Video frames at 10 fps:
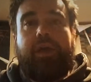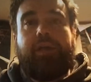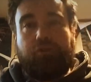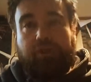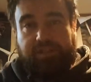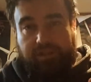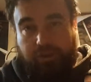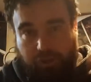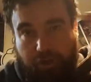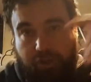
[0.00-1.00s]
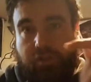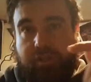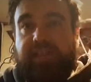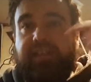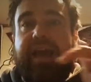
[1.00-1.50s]
And you can
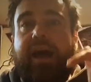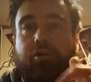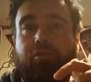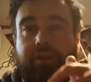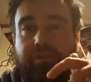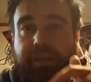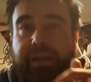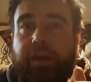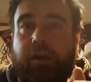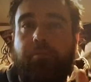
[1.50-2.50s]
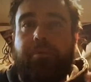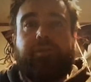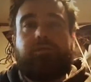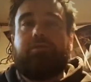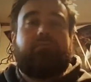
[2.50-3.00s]
see the algorithm here,
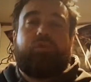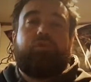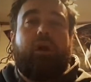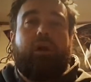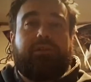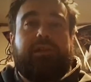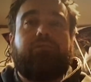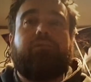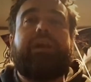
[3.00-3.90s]
but too long didn't